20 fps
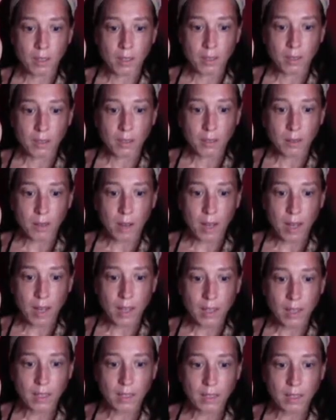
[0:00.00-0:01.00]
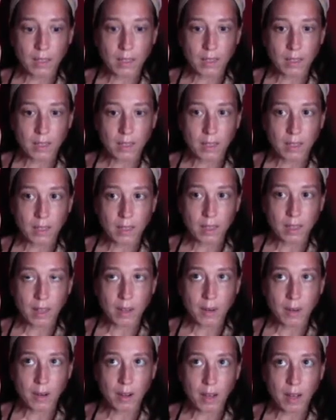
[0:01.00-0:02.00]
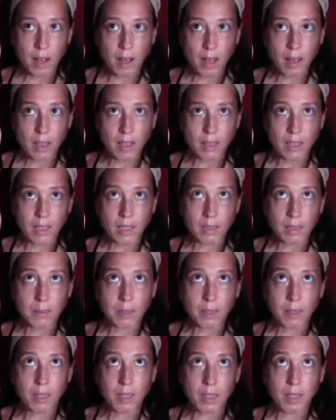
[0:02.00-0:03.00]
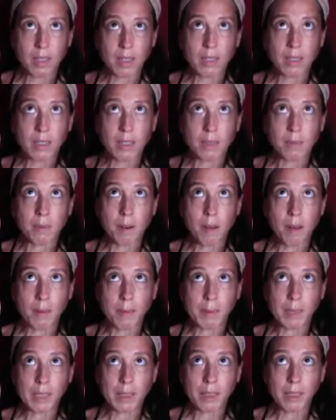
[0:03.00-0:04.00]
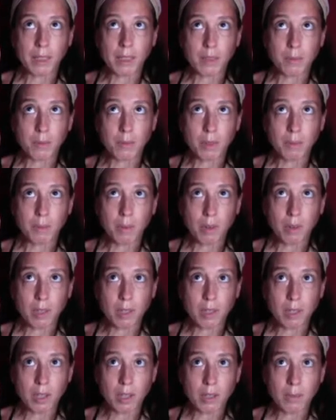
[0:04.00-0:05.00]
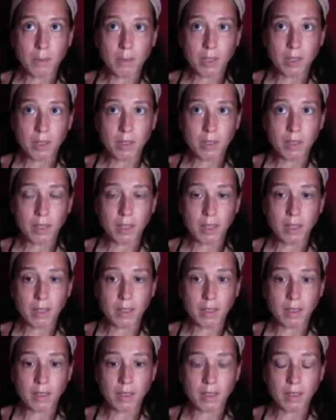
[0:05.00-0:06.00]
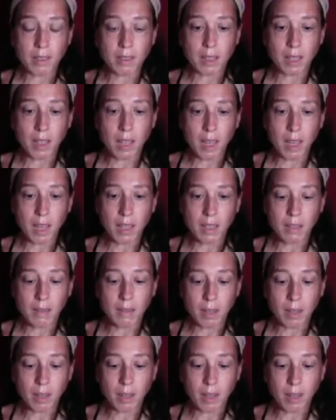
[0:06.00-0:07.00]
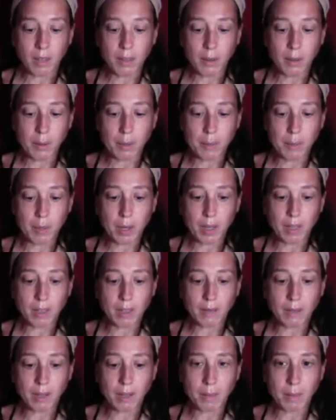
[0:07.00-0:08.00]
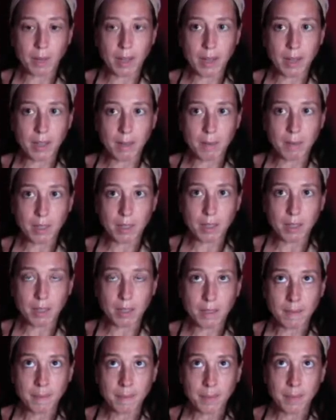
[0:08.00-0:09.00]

So our eye experience is probably linked with more judgment than a lot of our other parts of our body, because